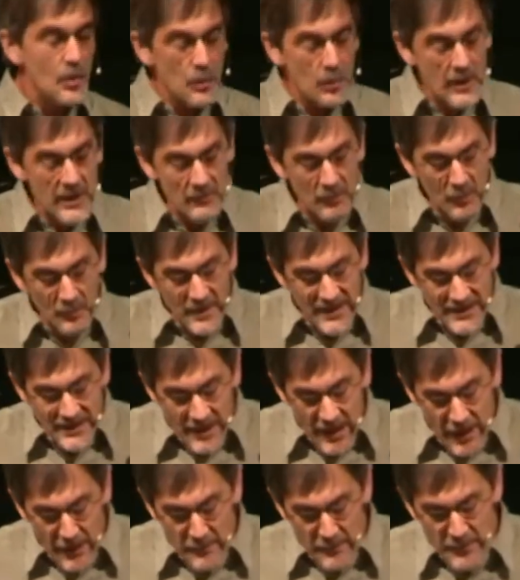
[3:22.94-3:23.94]
We will
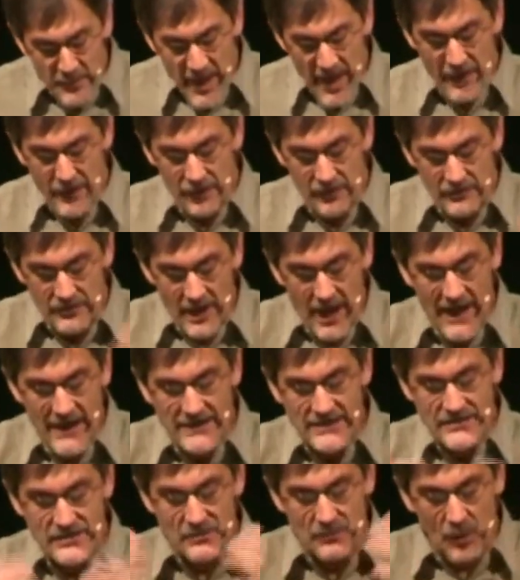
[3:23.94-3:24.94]
become better,
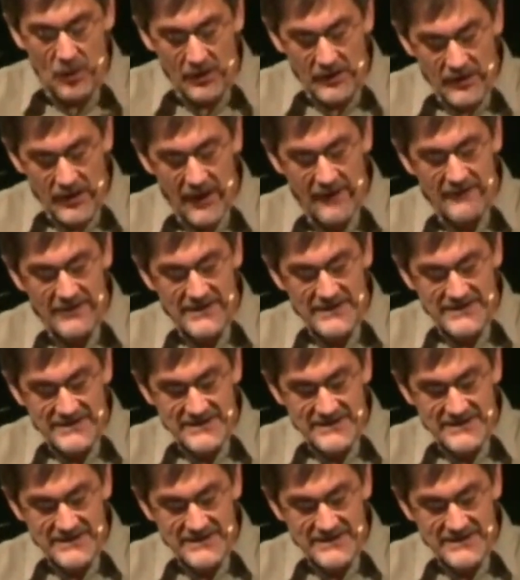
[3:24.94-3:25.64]
nicer, more loving,